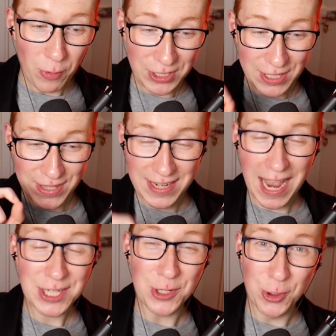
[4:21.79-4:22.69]
which is the
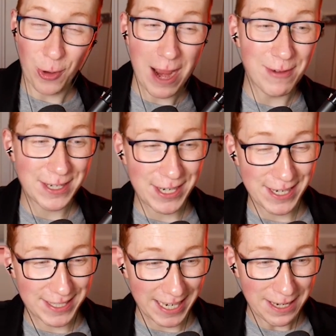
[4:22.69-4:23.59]
National Crime
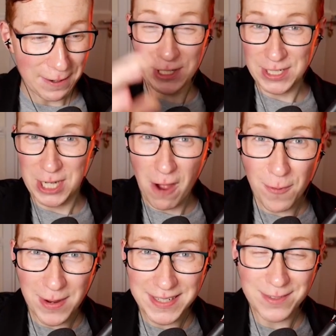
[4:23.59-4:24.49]
Agency, which is
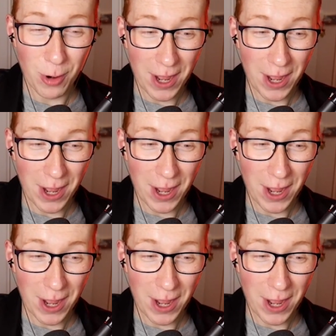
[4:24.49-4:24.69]
government's